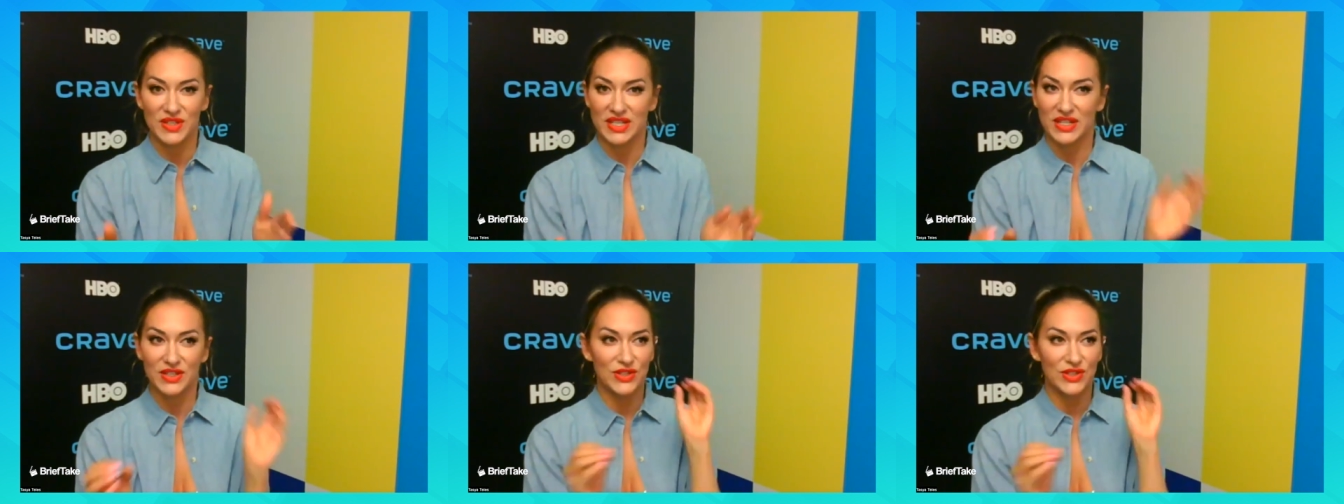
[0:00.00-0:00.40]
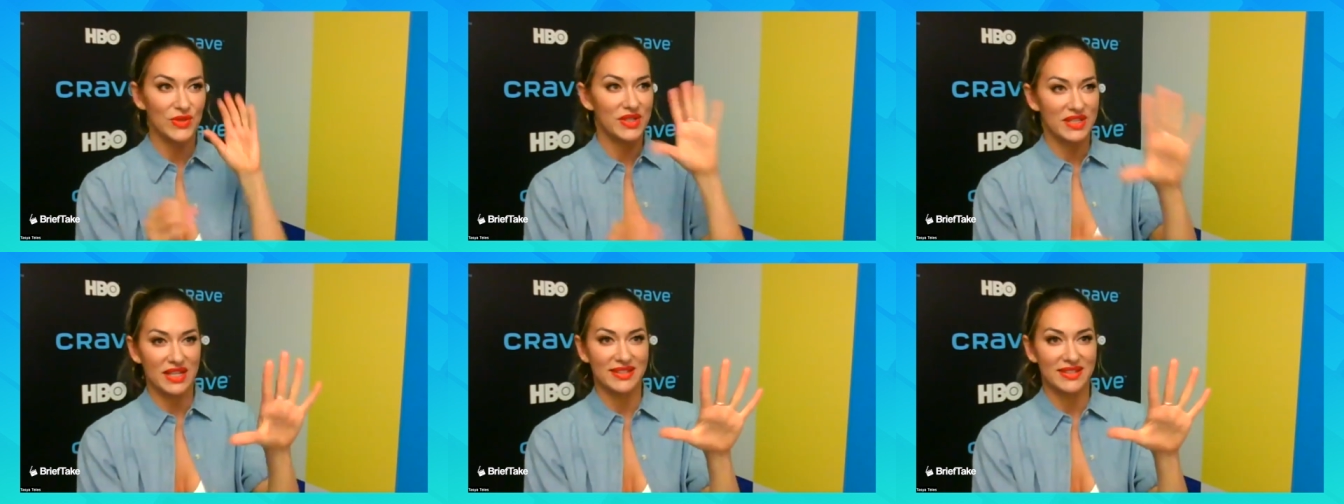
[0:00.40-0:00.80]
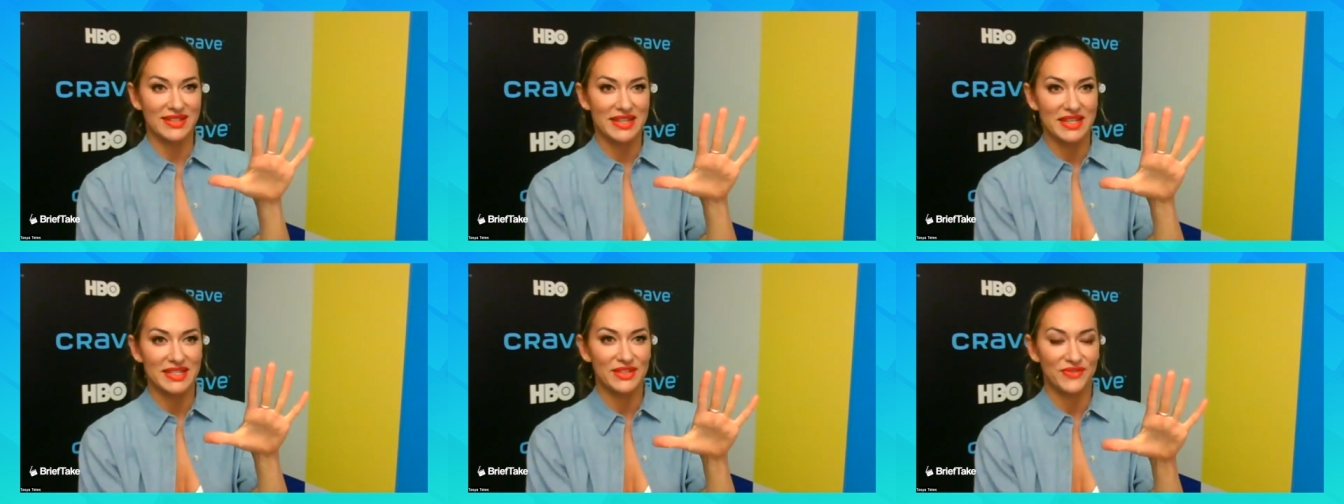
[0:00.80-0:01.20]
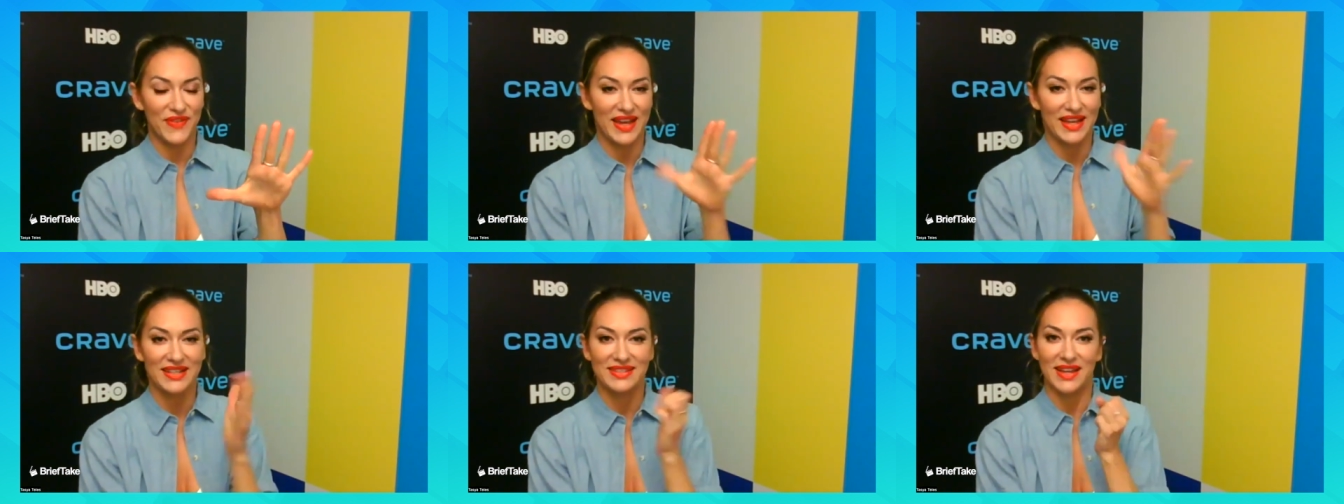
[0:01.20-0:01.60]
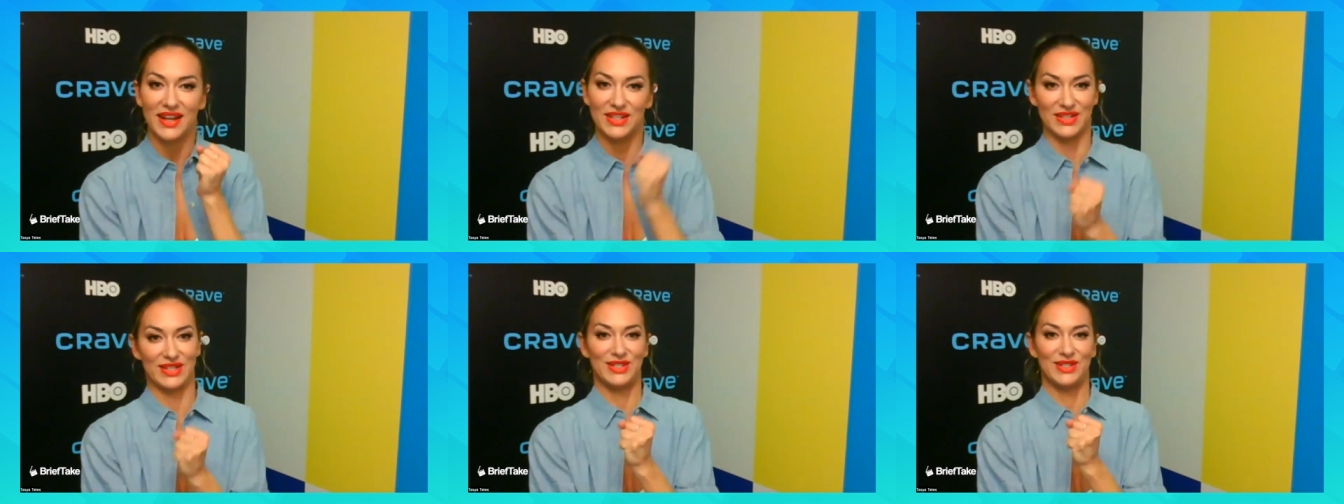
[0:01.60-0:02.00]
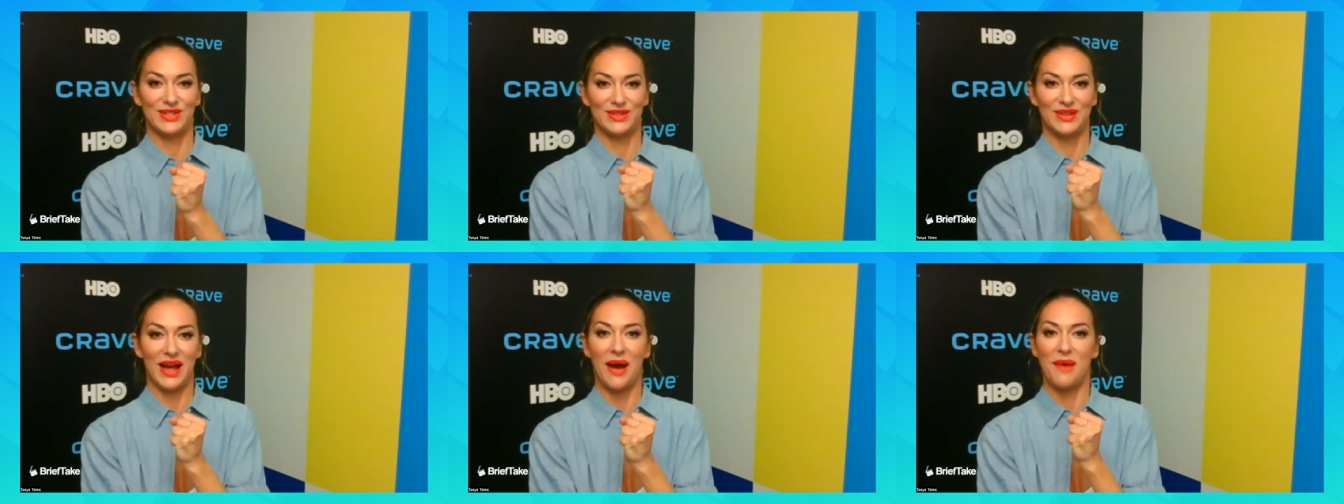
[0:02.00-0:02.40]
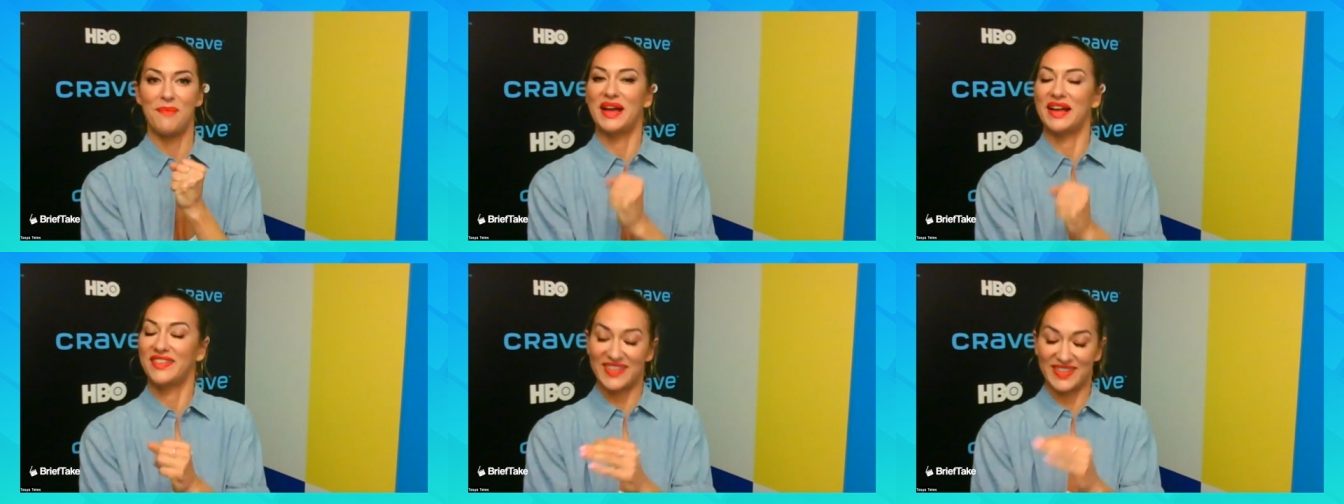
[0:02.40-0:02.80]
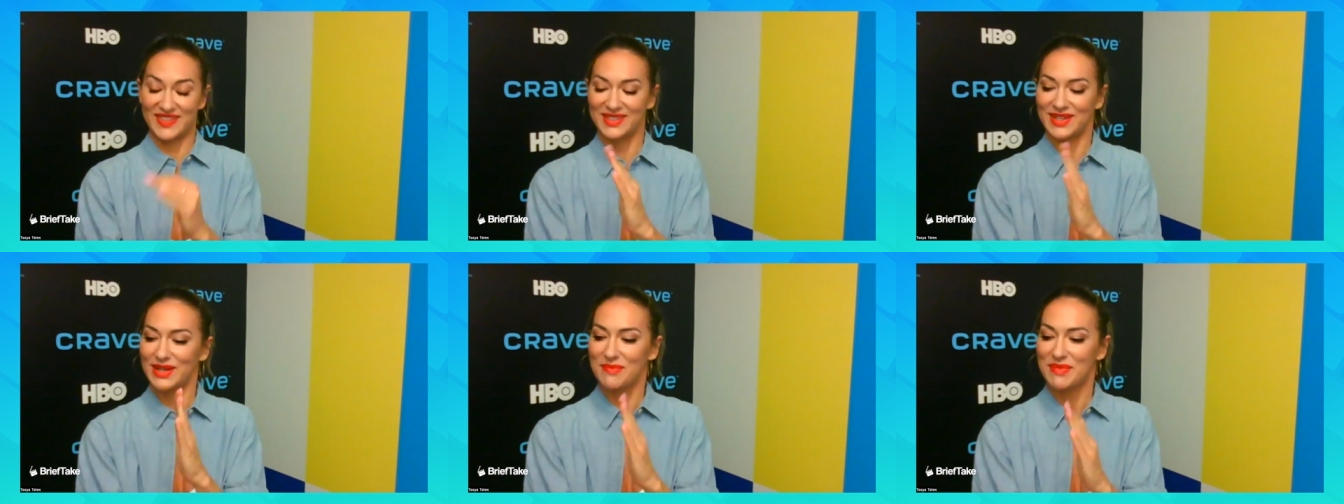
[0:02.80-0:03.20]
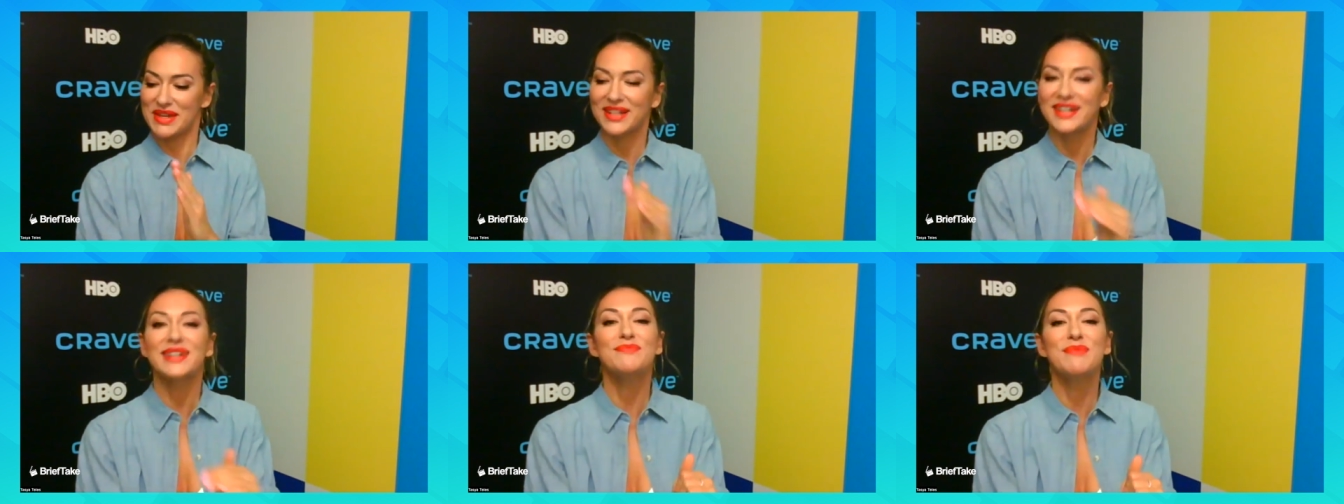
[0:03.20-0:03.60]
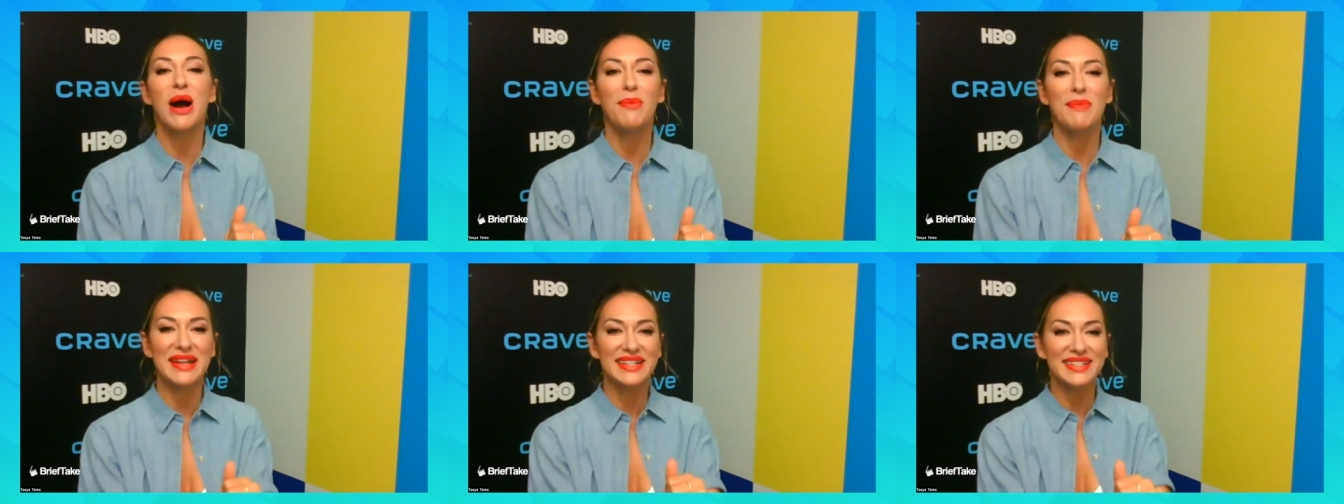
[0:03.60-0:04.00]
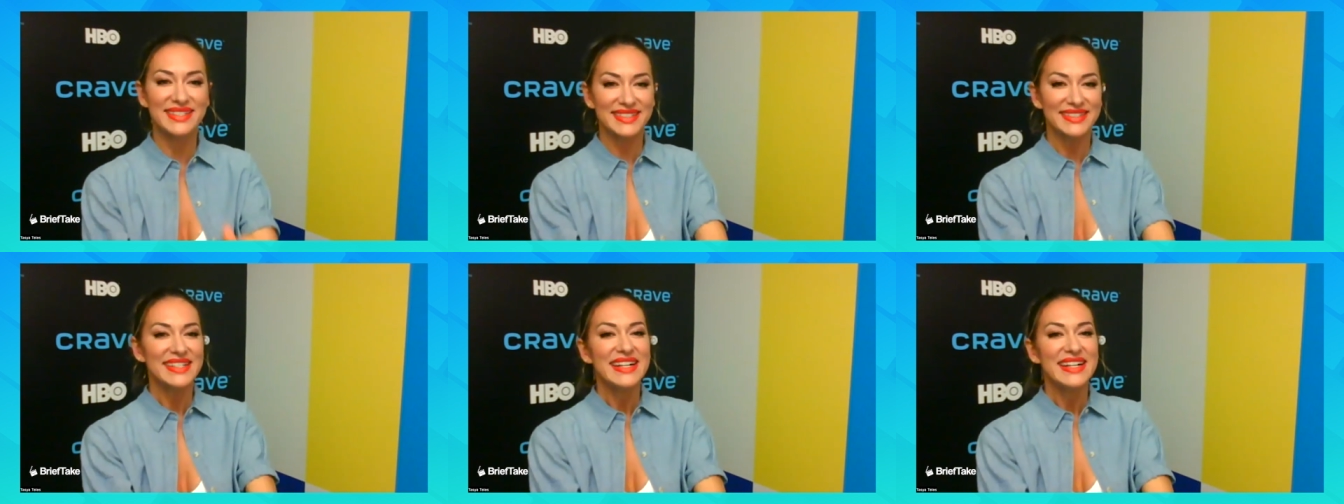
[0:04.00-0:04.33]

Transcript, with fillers: Like as soon as I see his face, I just I'm like, this is gonna be a good moment.